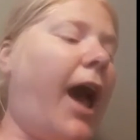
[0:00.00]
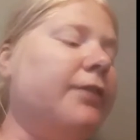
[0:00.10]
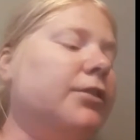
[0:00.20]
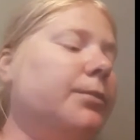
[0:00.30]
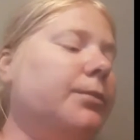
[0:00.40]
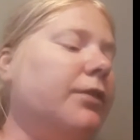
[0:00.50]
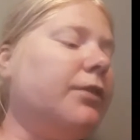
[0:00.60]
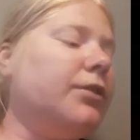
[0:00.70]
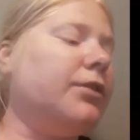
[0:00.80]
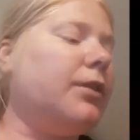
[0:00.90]
After
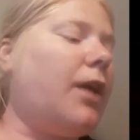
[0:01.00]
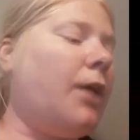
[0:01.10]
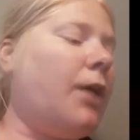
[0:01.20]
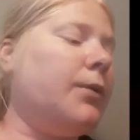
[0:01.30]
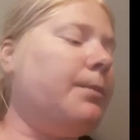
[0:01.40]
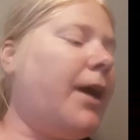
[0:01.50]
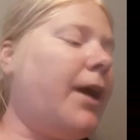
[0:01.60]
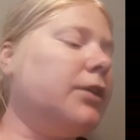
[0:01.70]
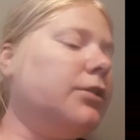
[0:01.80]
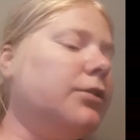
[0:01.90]
breakfast, I went back